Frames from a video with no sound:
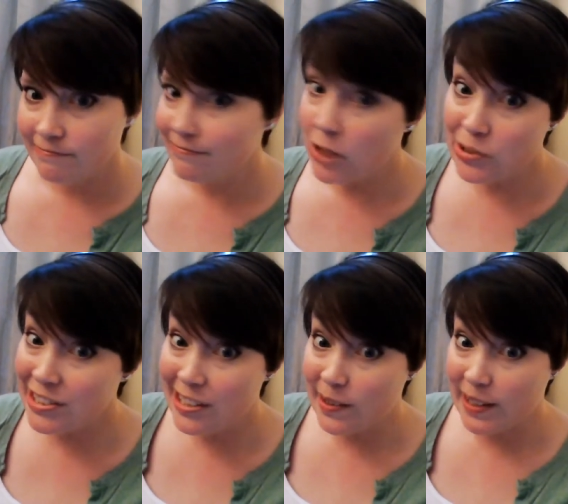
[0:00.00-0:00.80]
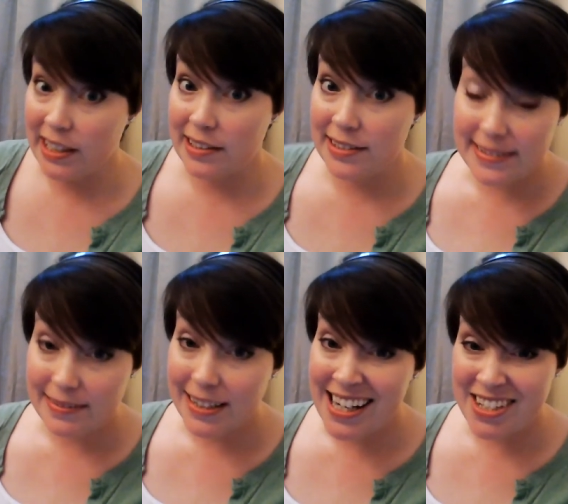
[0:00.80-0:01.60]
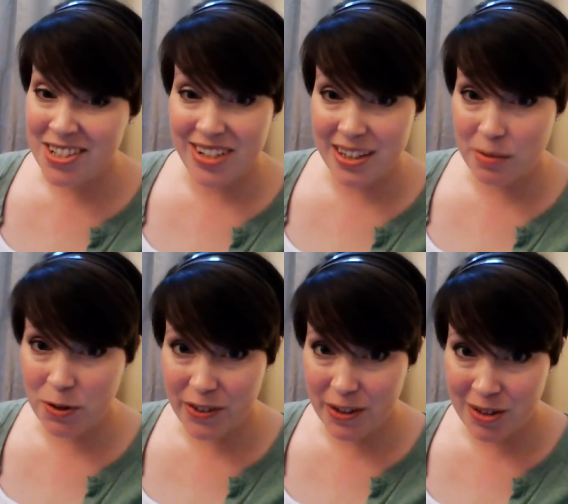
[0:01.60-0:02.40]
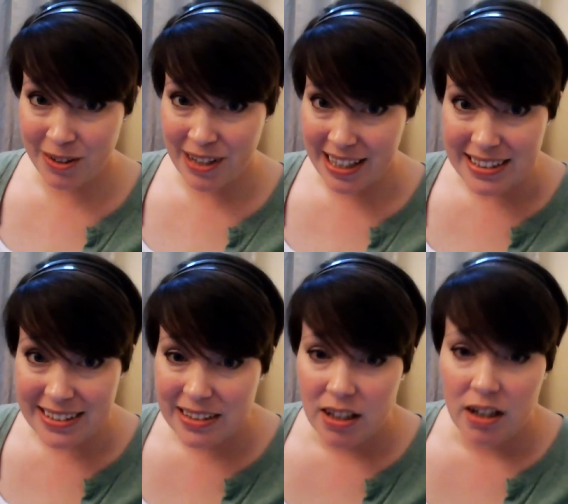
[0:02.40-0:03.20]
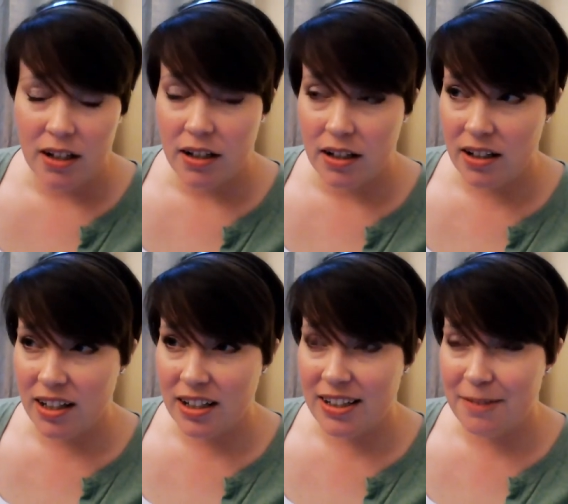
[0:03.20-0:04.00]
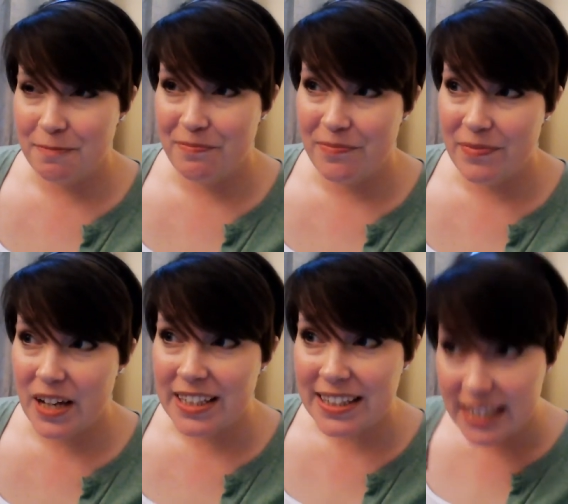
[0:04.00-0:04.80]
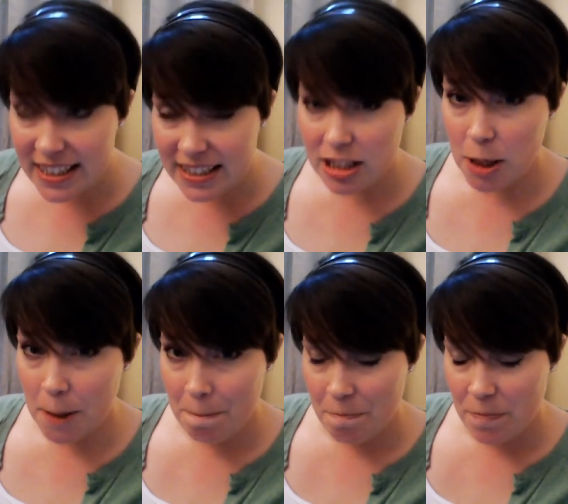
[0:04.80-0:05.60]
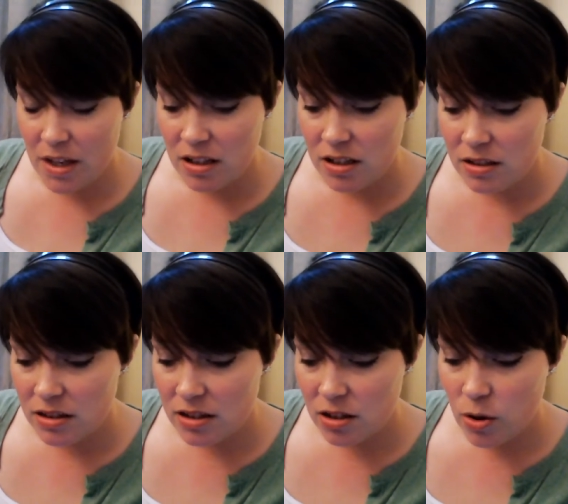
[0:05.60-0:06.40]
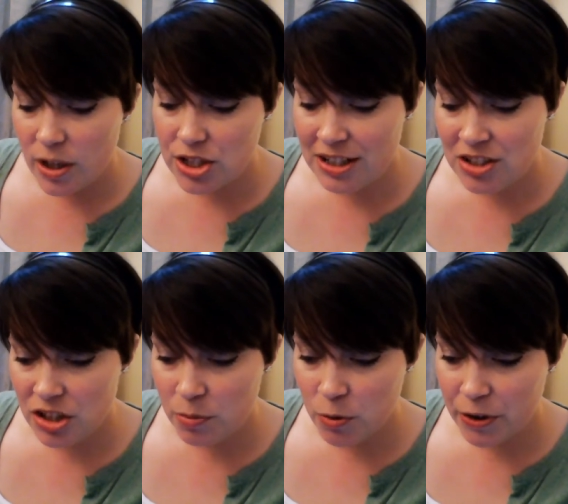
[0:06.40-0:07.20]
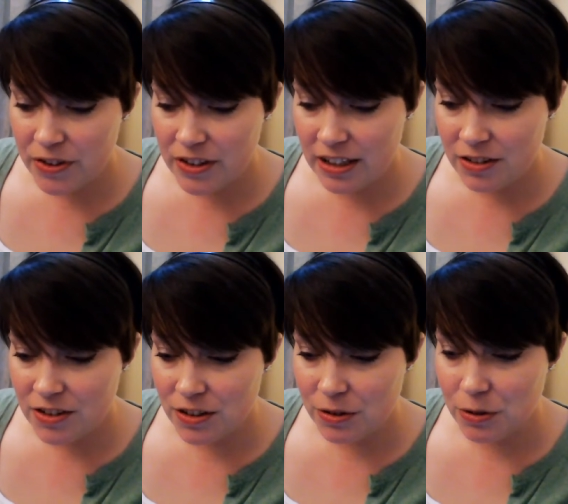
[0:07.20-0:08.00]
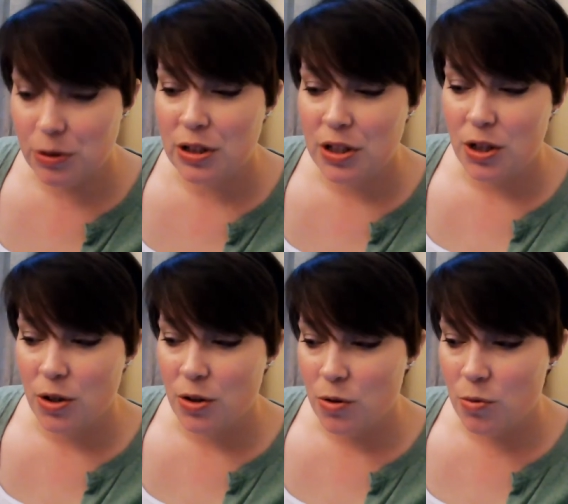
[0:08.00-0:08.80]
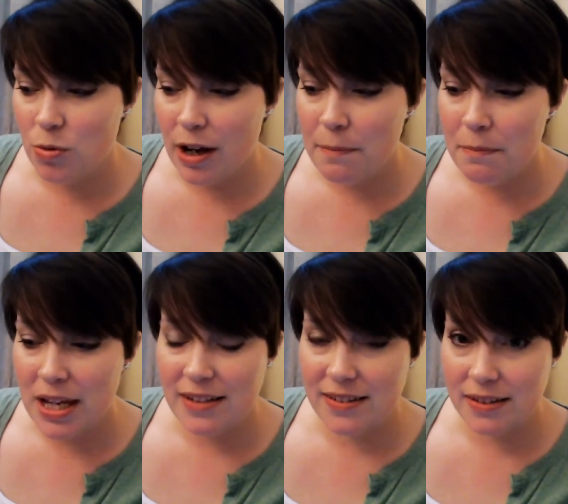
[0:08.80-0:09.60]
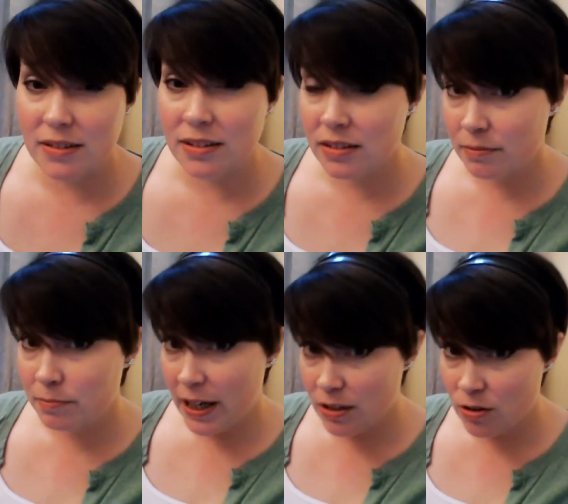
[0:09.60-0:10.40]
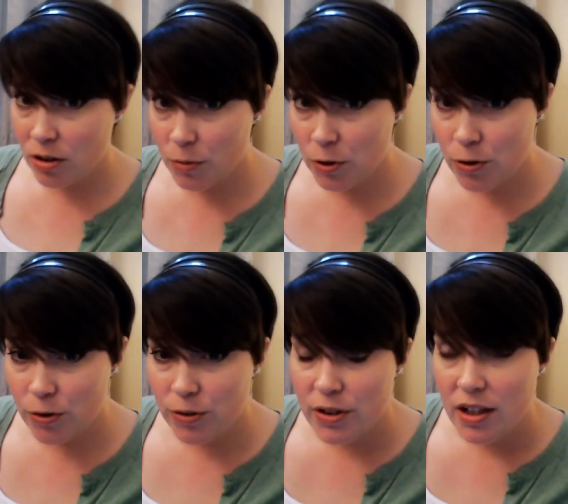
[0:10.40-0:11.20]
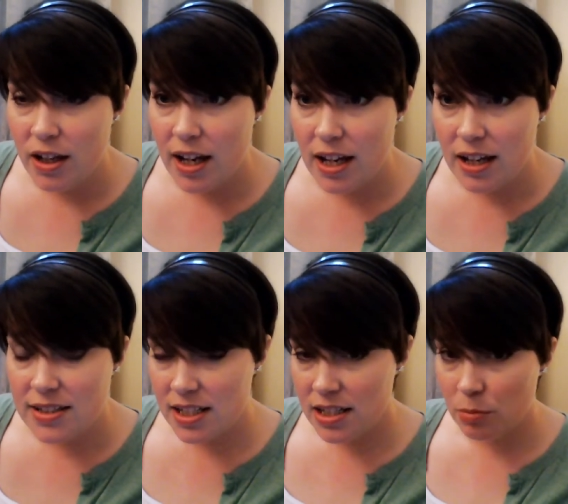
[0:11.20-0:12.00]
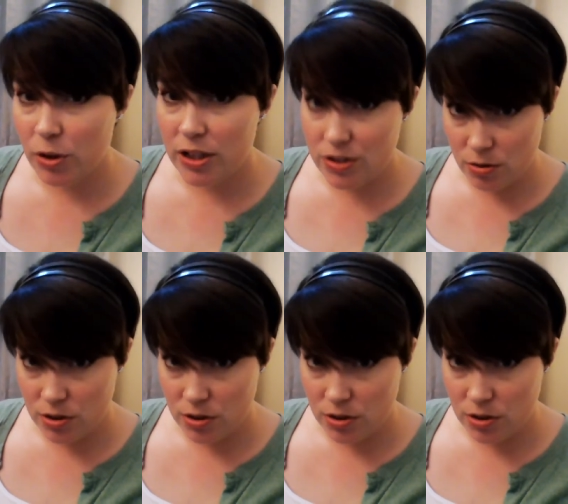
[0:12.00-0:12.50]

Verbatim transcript: No secret, guys. I just write the books I want to write. I think that the question actually boils down to what makes paranormal and contemporary so